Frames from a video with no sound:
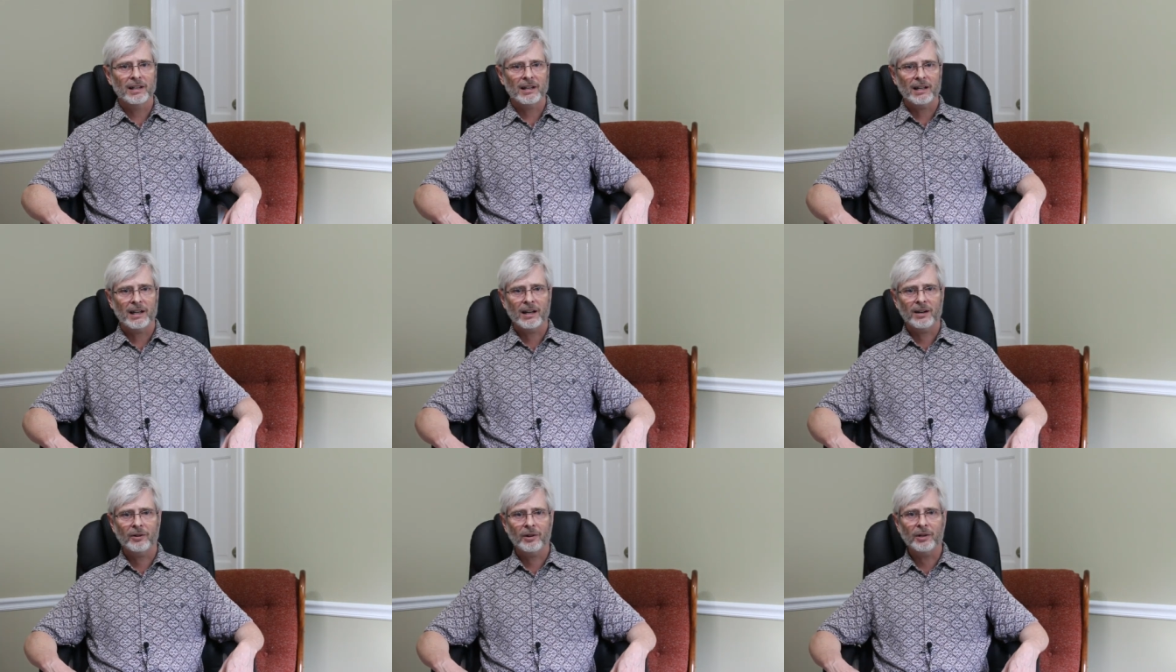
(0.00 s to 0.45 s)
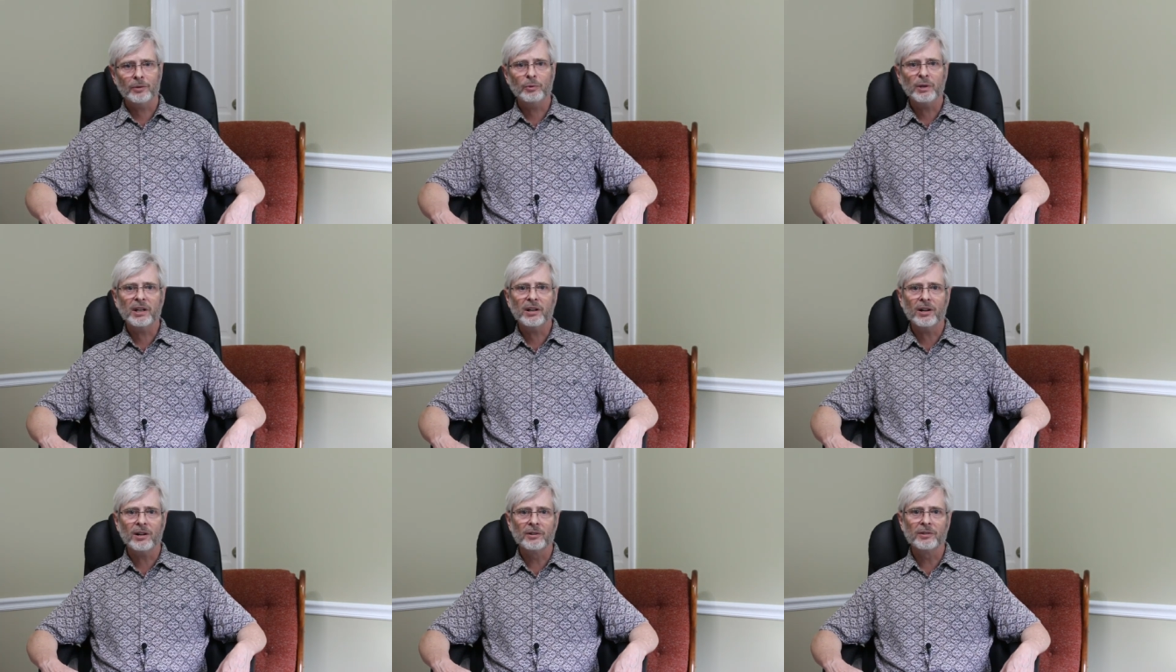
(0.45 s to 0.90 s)
How can we
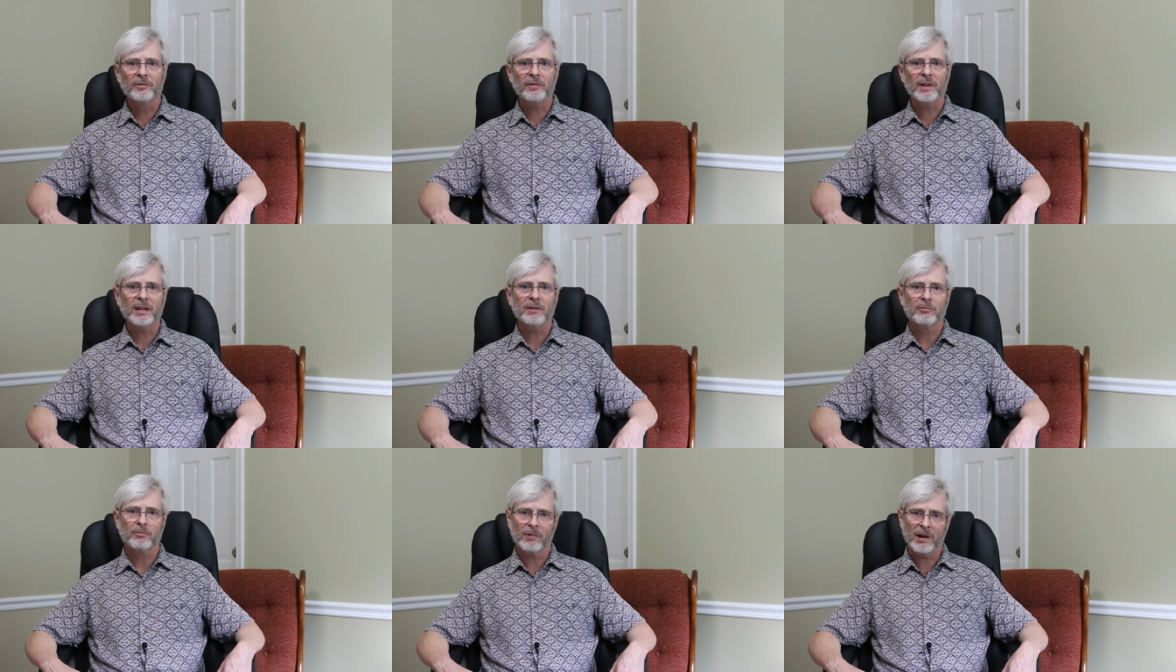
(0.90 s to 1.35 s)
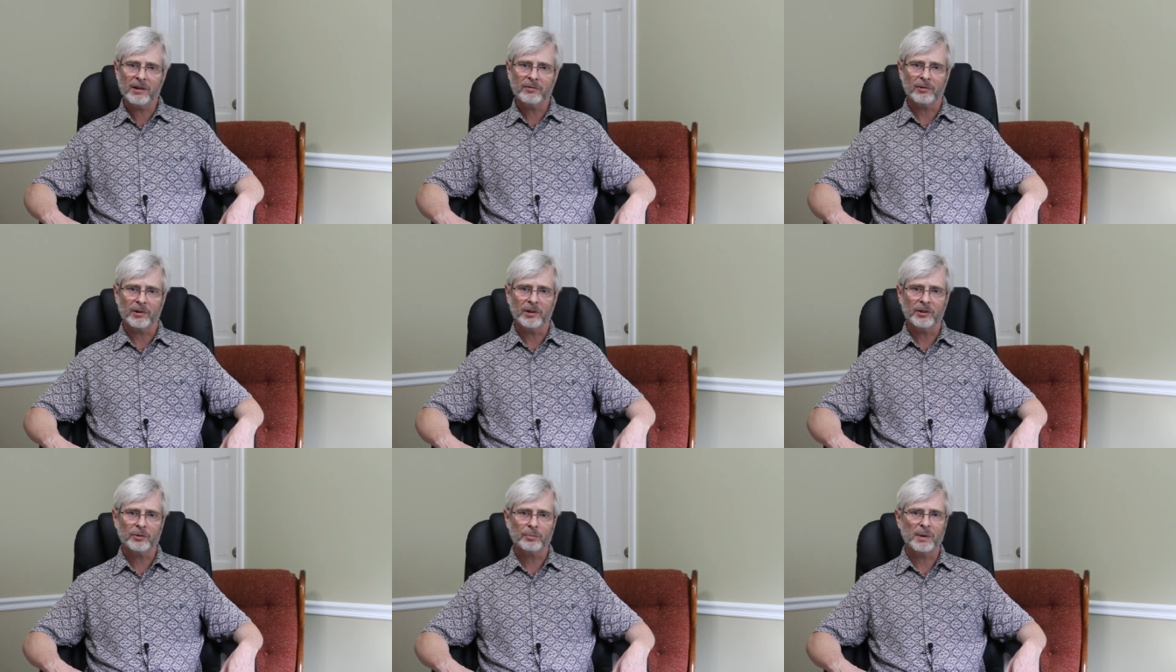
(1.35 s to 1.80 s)
cultivate
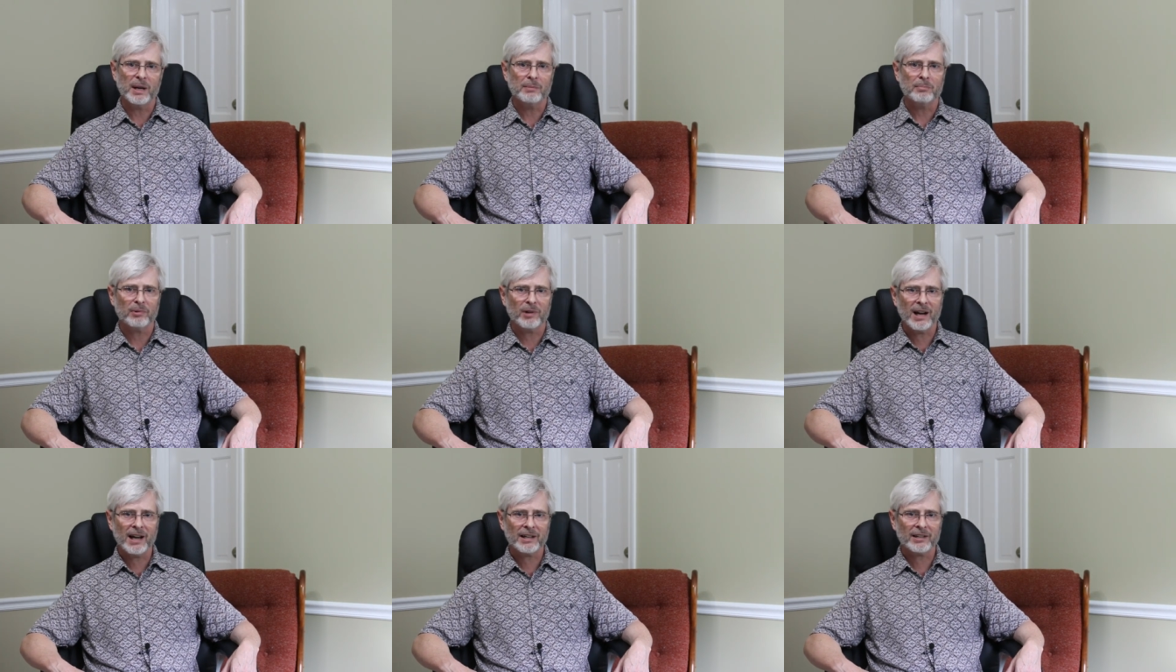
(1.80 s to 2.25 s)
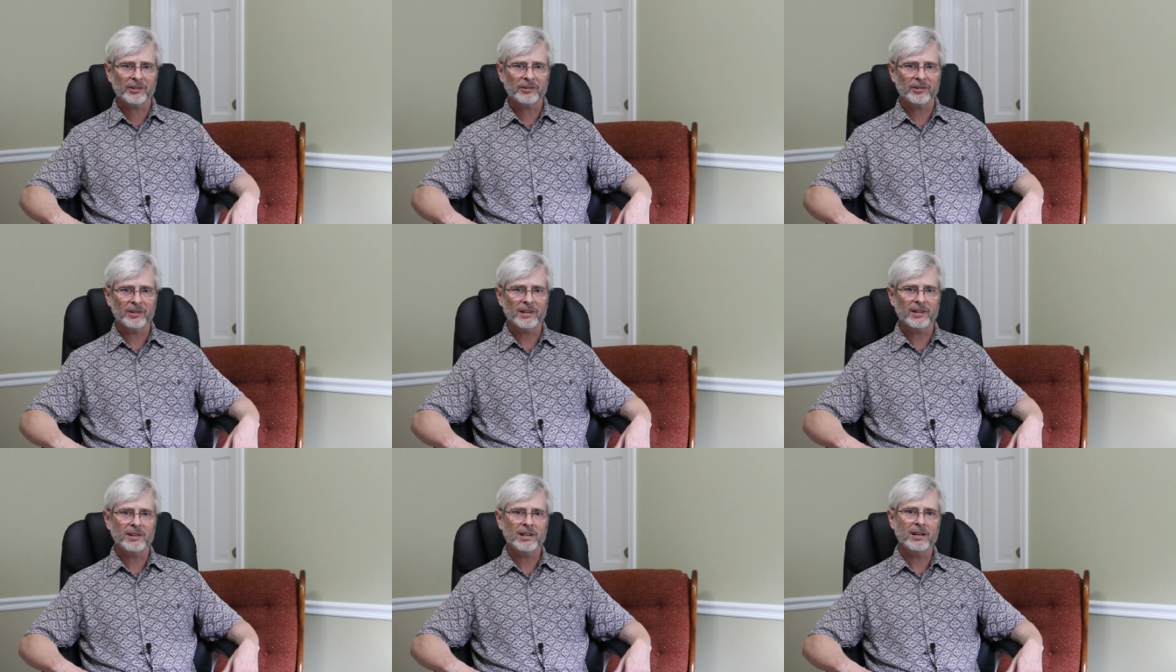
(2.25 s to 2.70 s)
reverence by
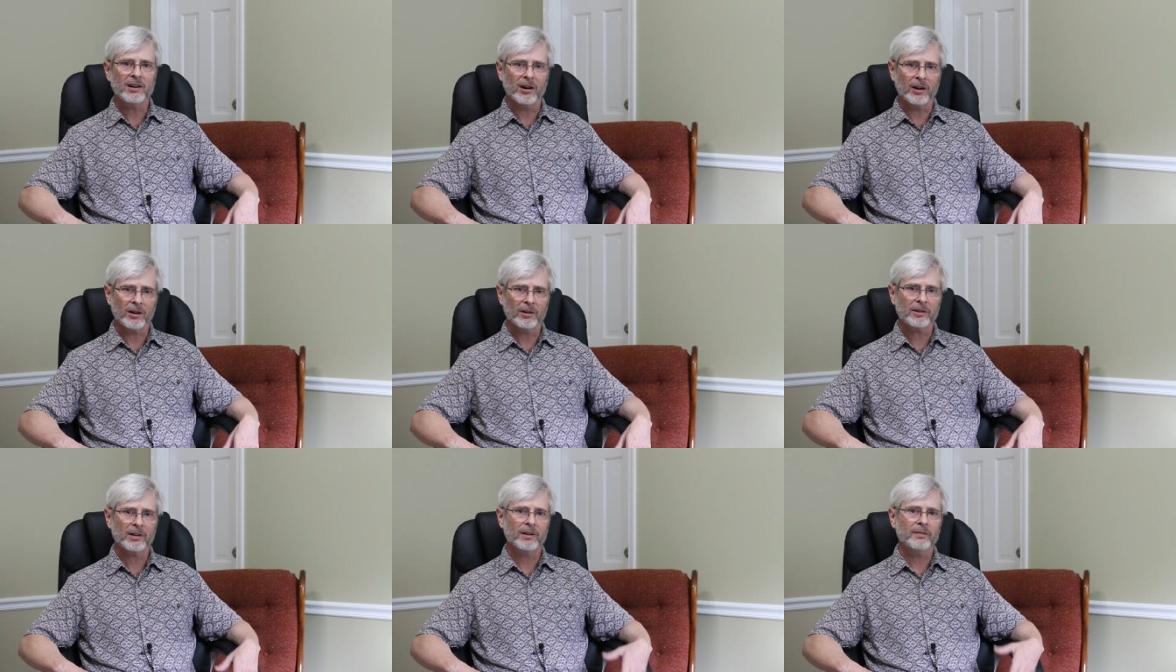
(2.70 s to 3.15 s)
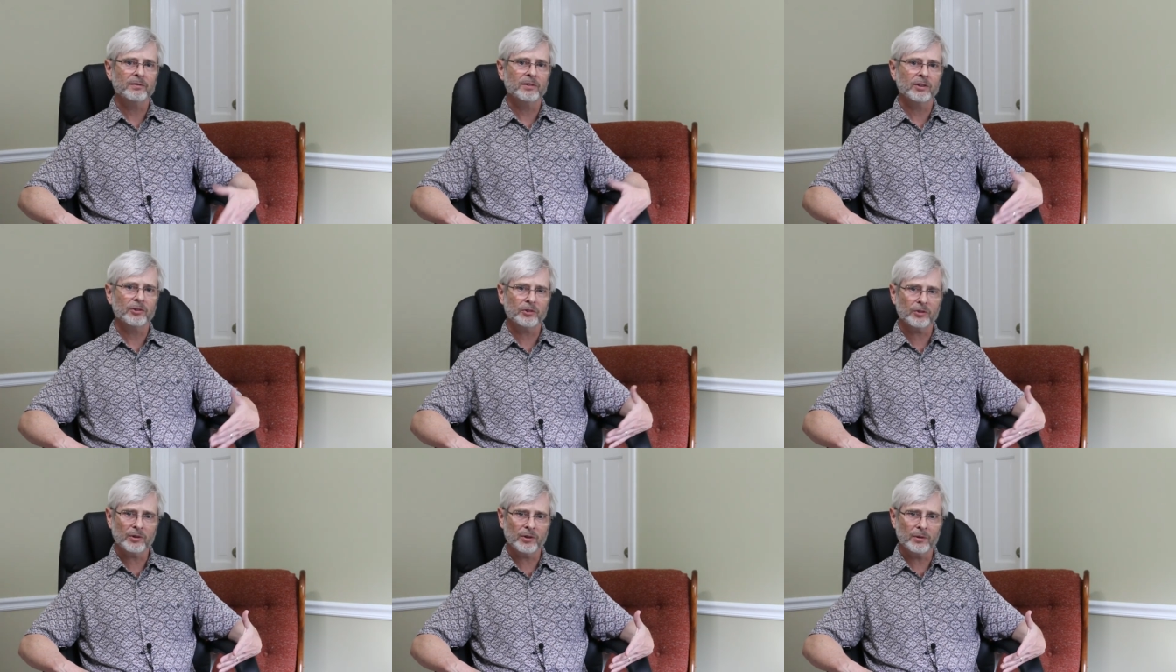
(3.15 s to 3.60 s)
practicing the art of
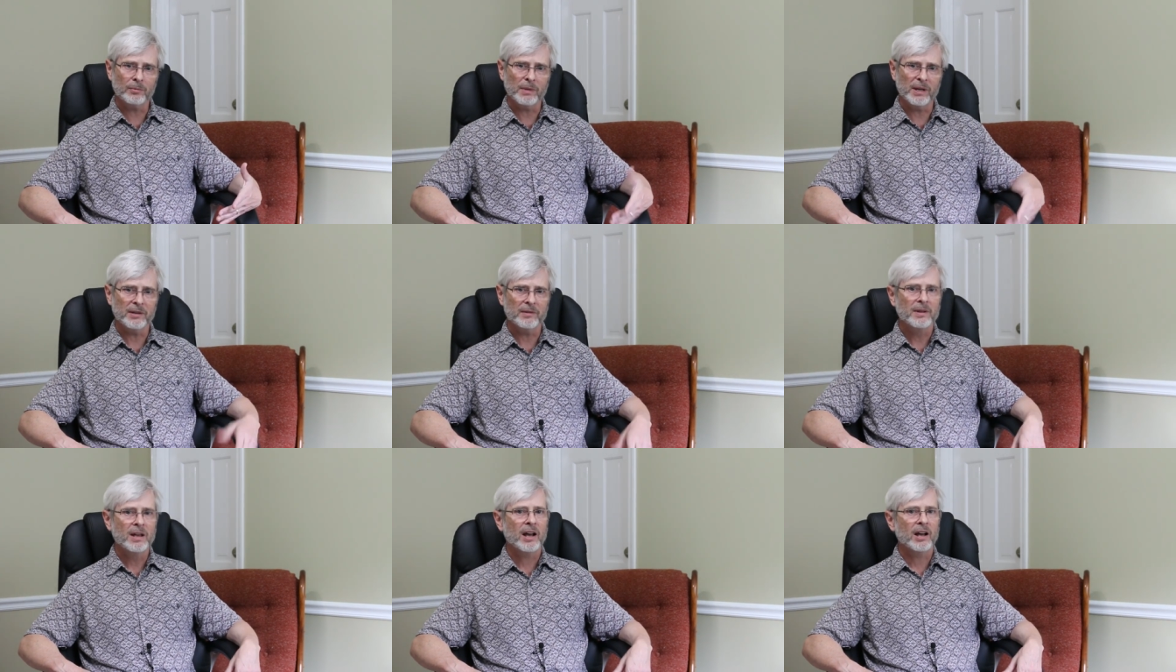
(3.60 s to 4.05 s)
discernment,